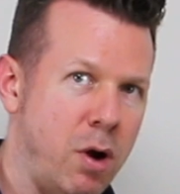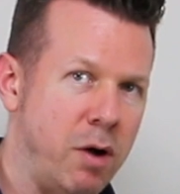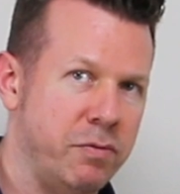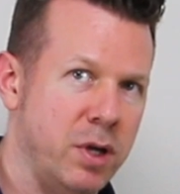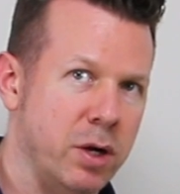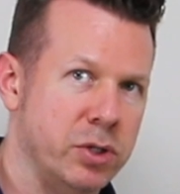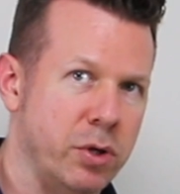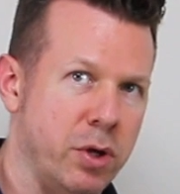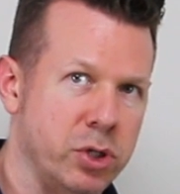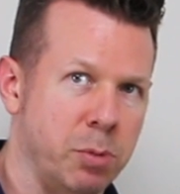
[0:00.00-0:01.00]
off of there,
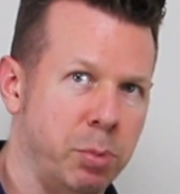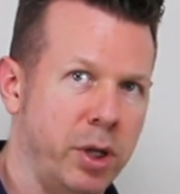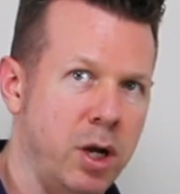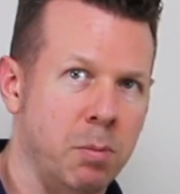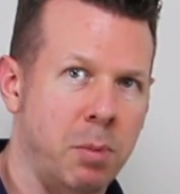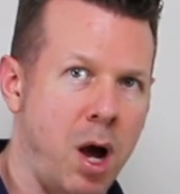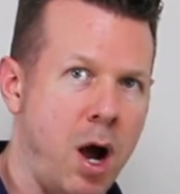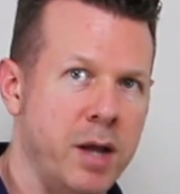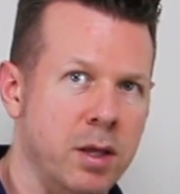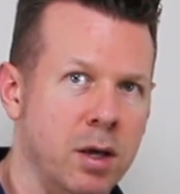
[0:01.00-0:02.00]
so there's a plenum
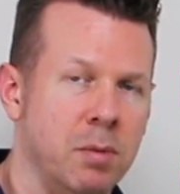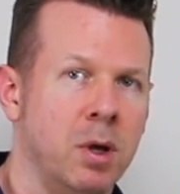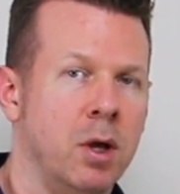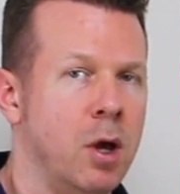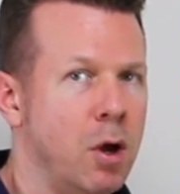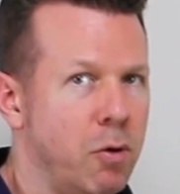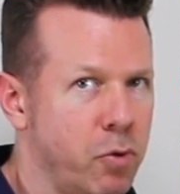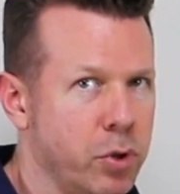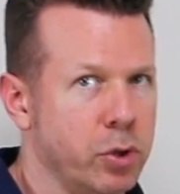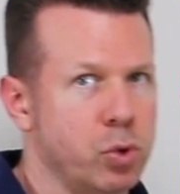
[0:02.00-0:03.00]
behind them
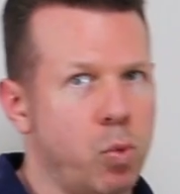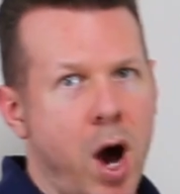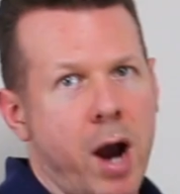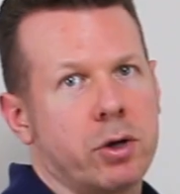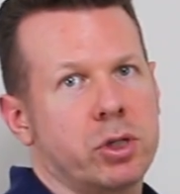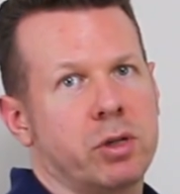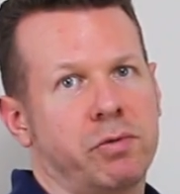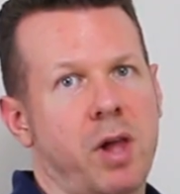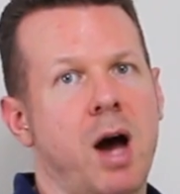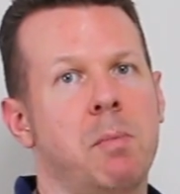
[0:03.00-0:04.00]
for those wires to
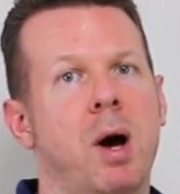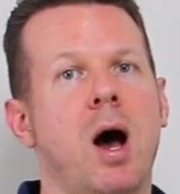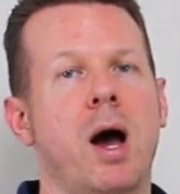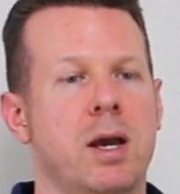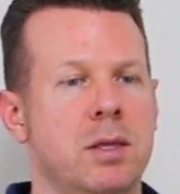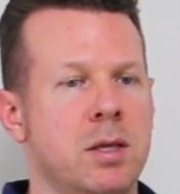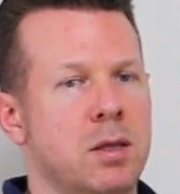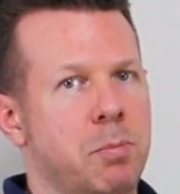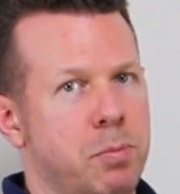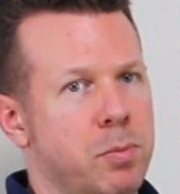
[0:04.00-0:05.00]
fly by, and
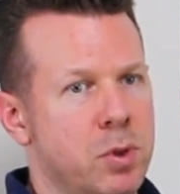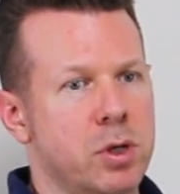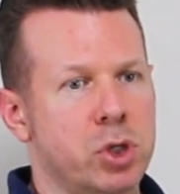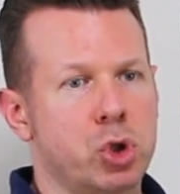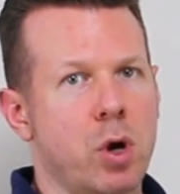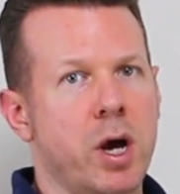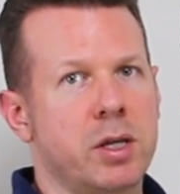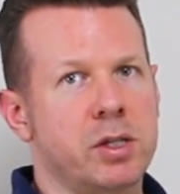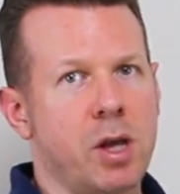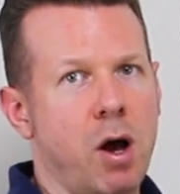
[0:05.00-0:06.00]
then the strut
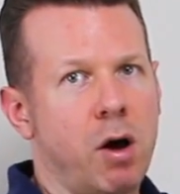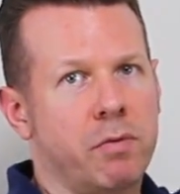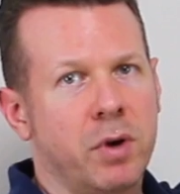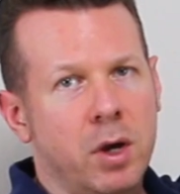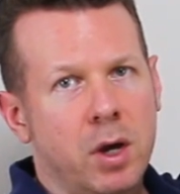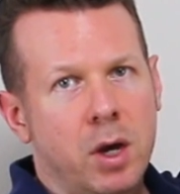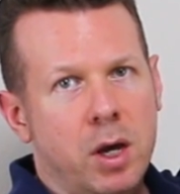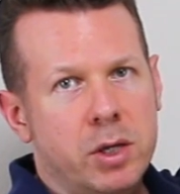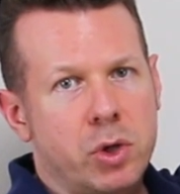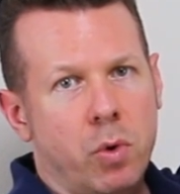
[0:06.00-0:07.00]
itself
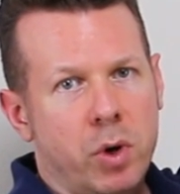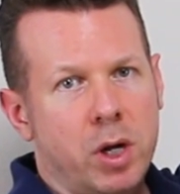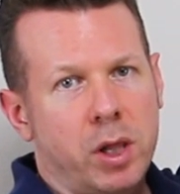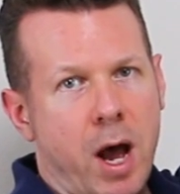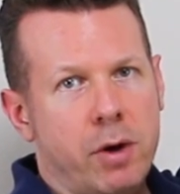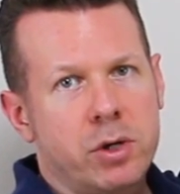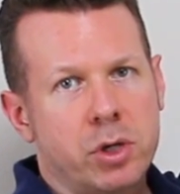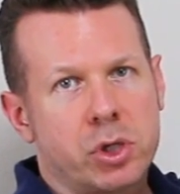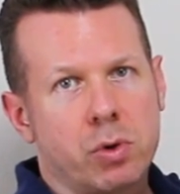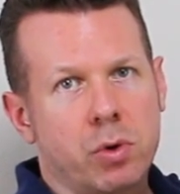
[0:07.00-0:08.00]
is going to allow you
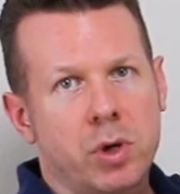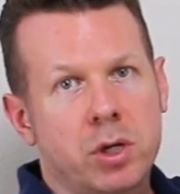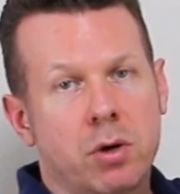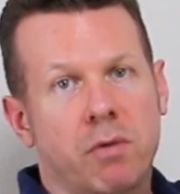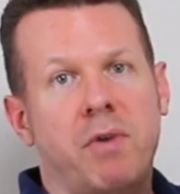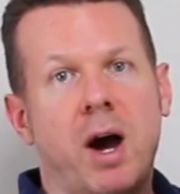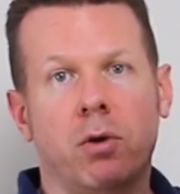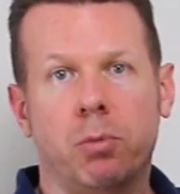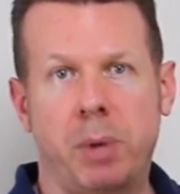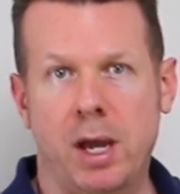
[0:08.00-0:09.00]
to screw in your
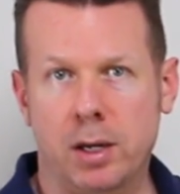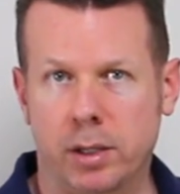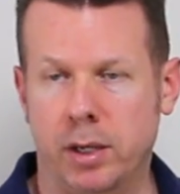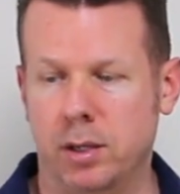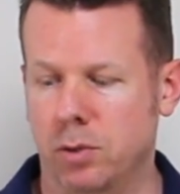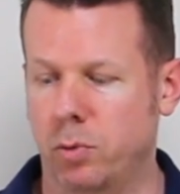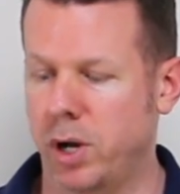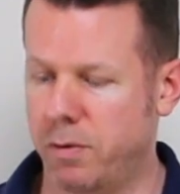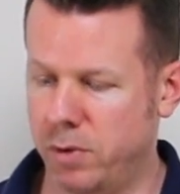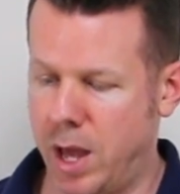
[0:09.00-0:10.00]
final paneling,
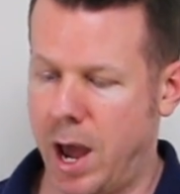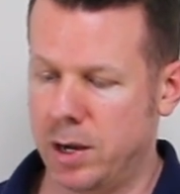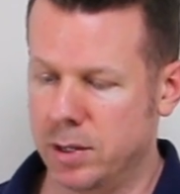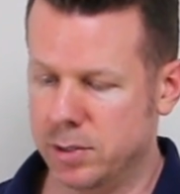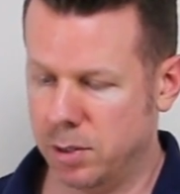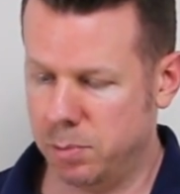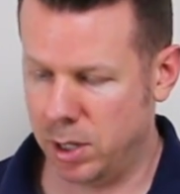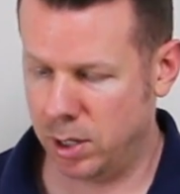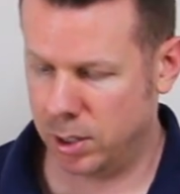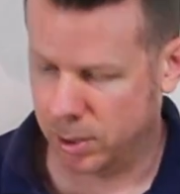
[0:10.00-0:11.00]
whatever that ends up
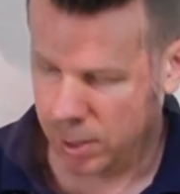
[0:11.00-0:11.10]
being.